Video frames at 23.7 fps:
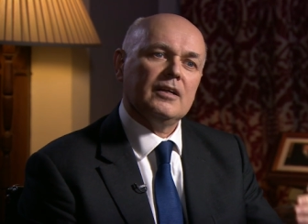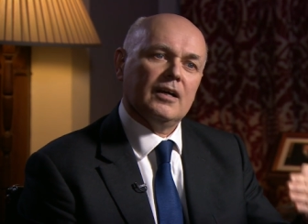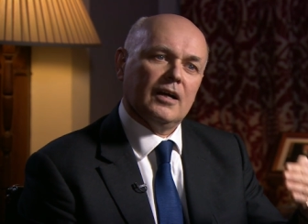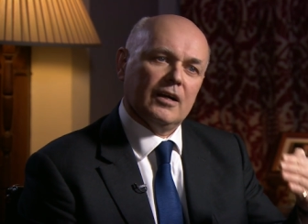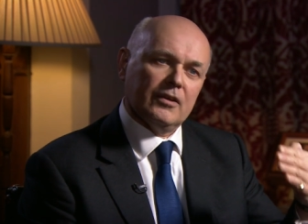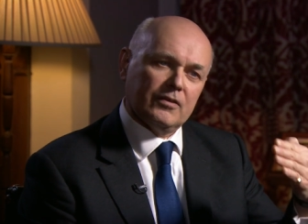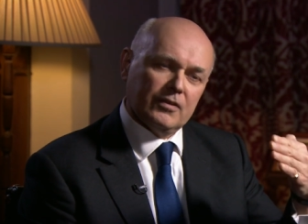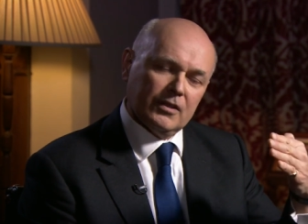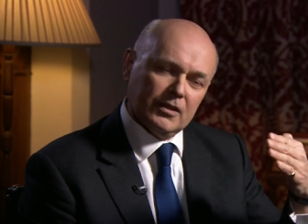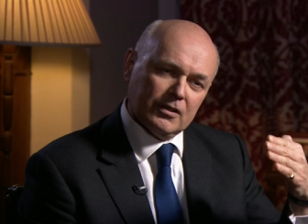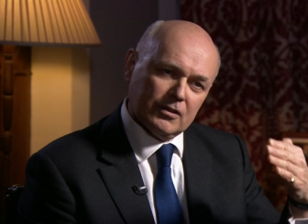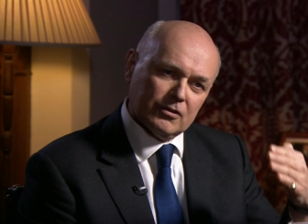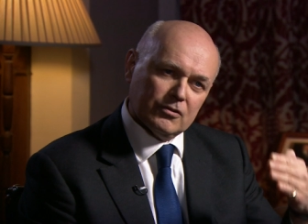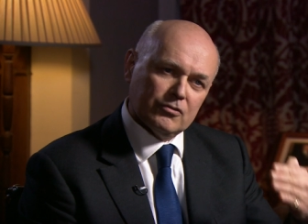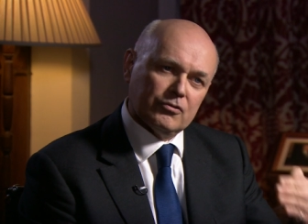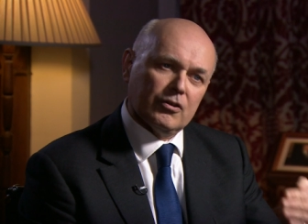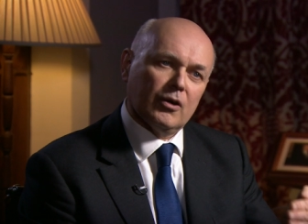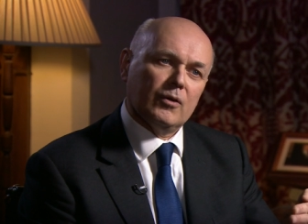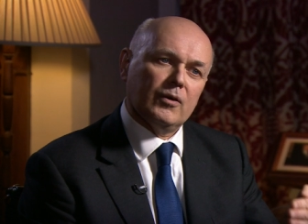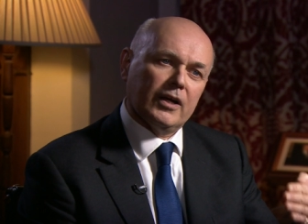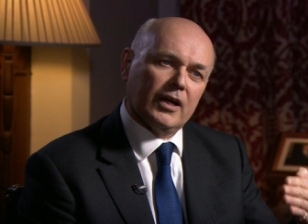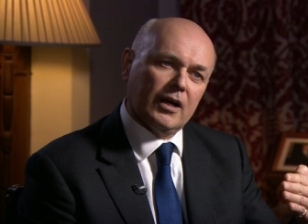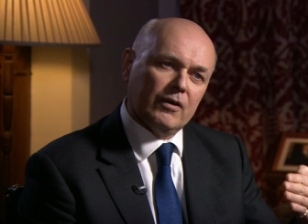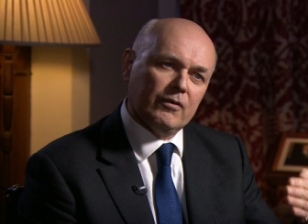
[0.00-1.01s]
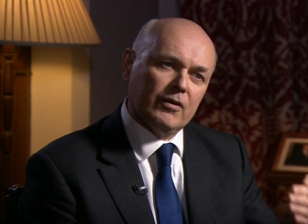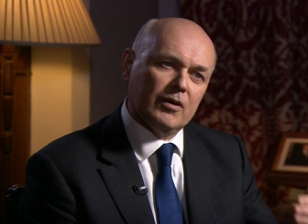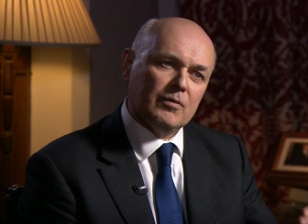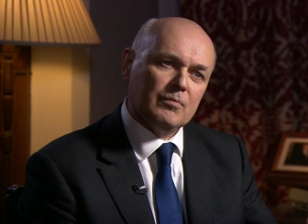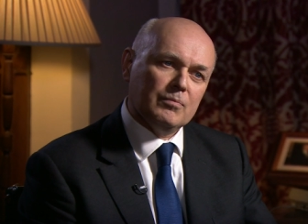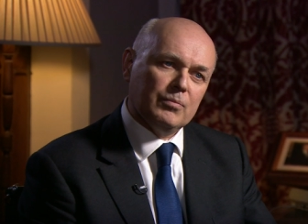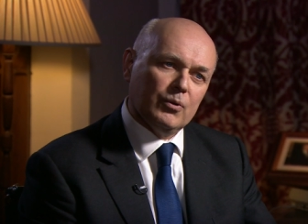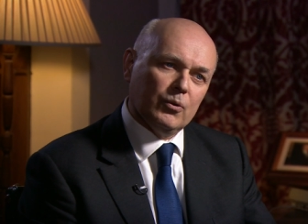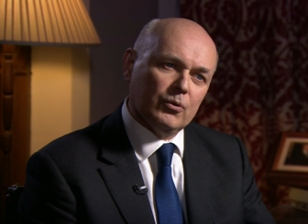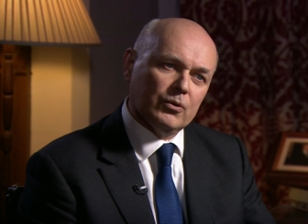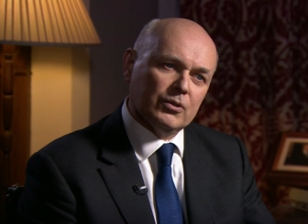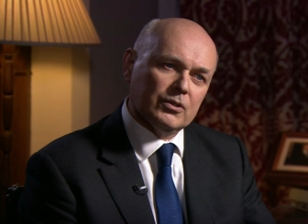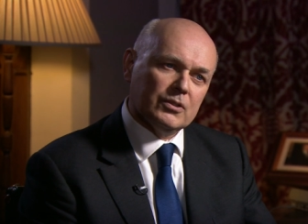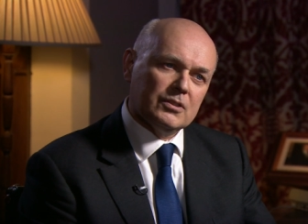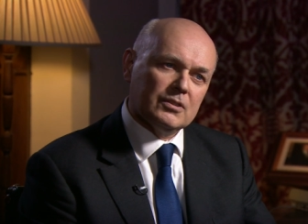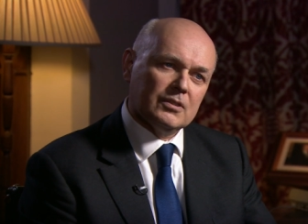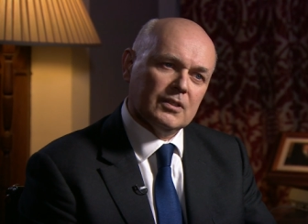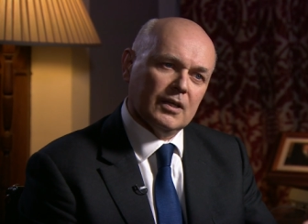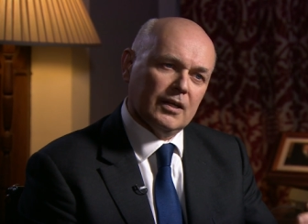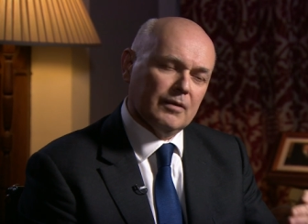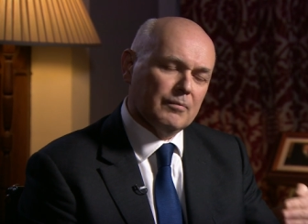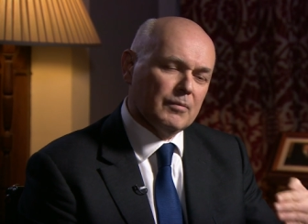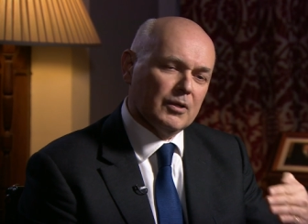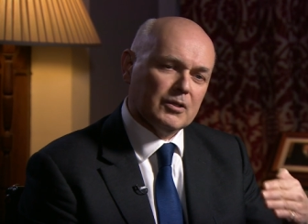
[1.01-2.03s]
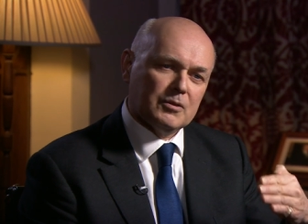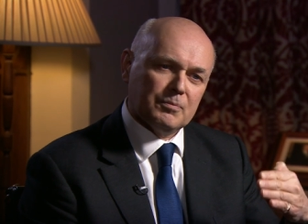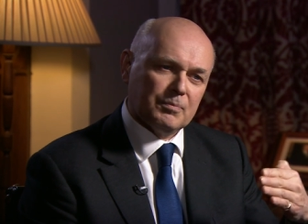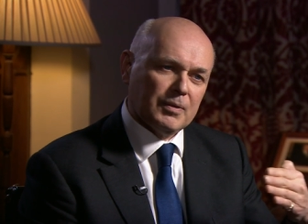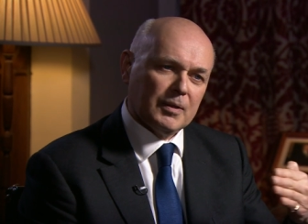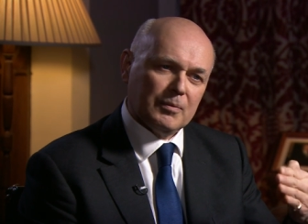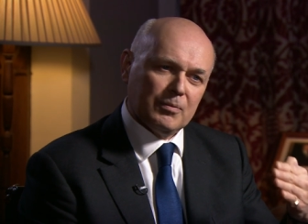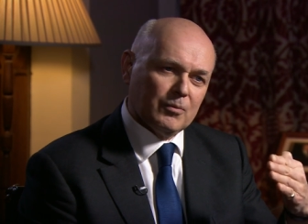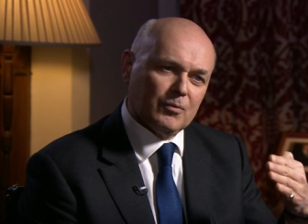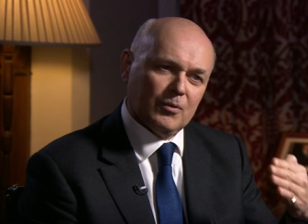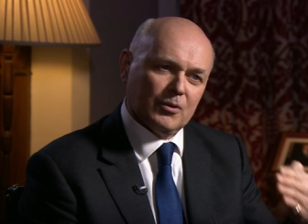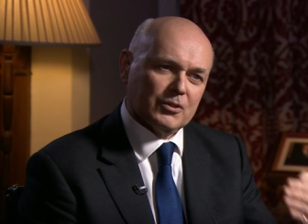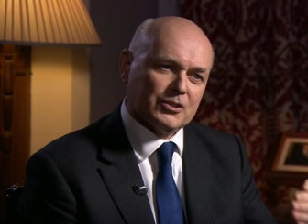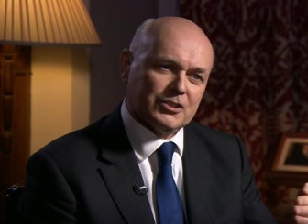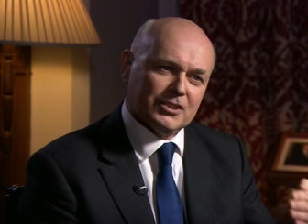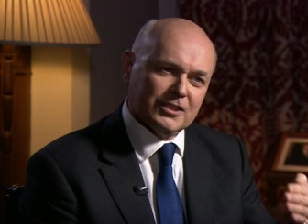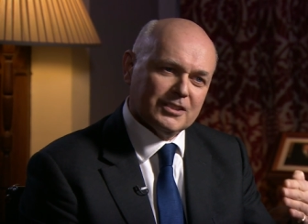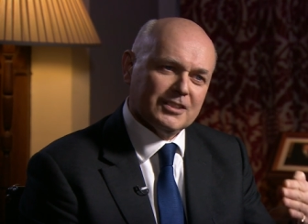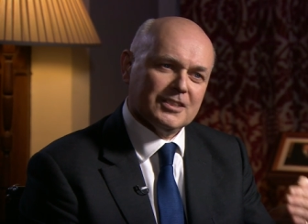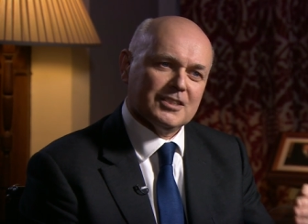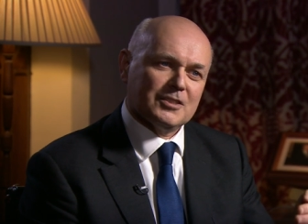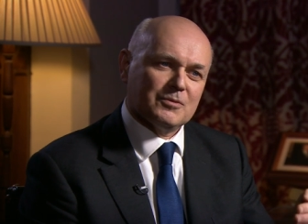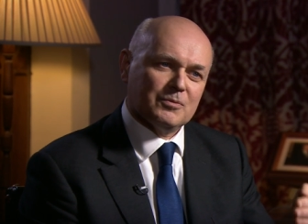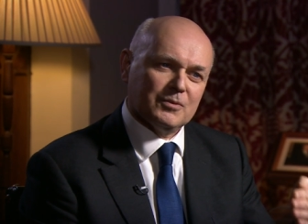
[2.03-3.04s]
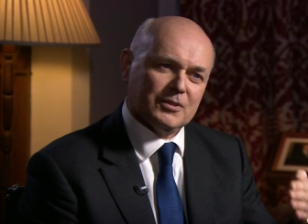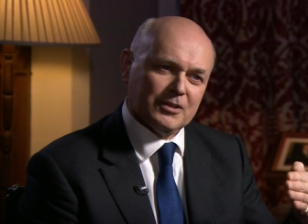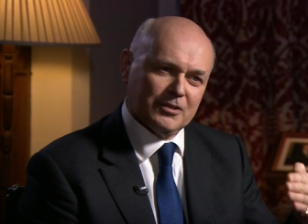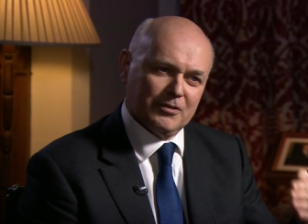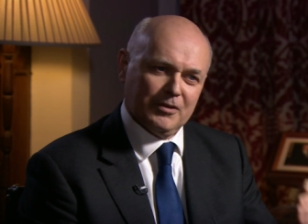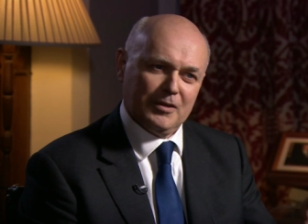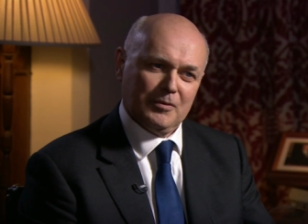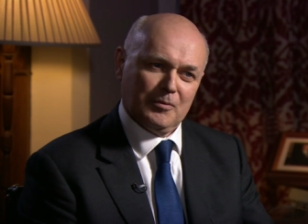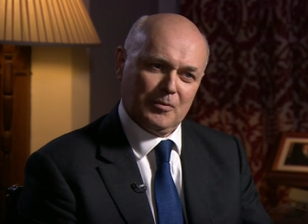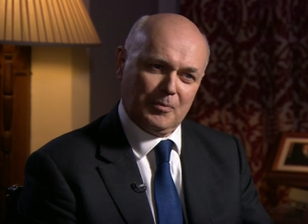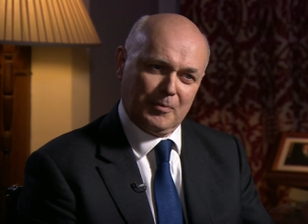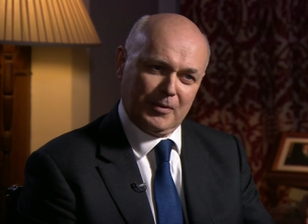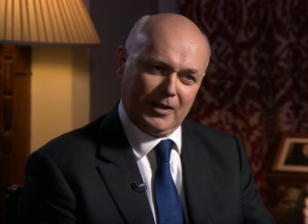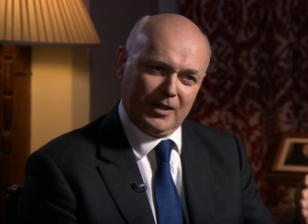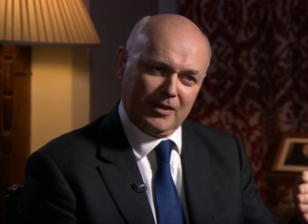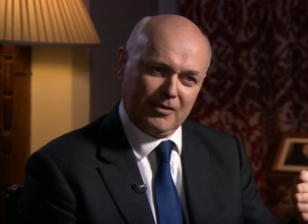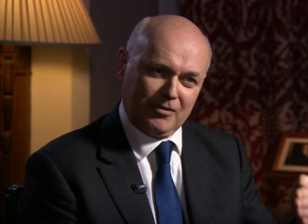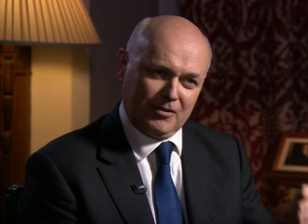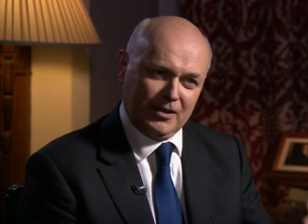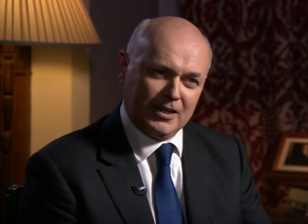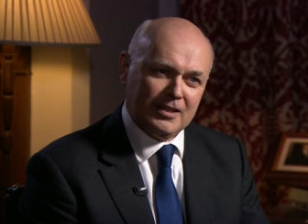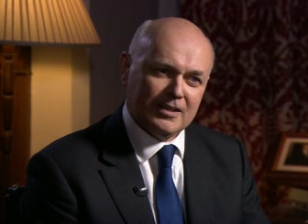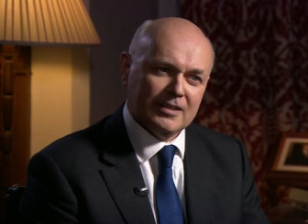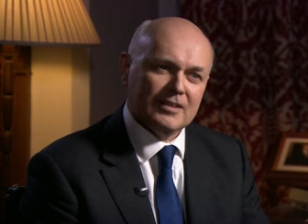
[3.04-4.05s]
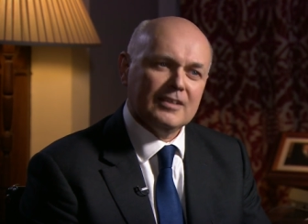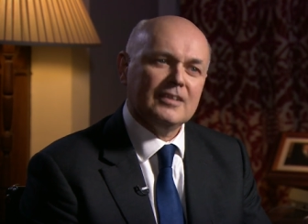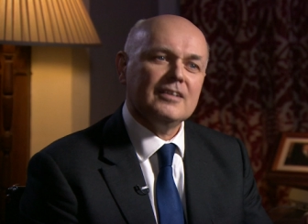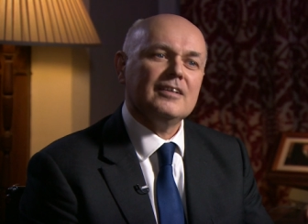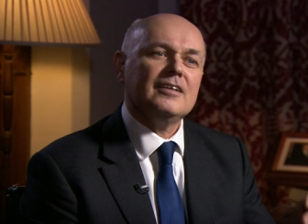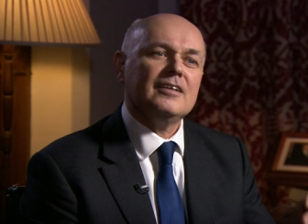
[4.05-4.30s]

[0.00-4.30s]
I think controlling our own borders, and most people watching this would agree with me, I think,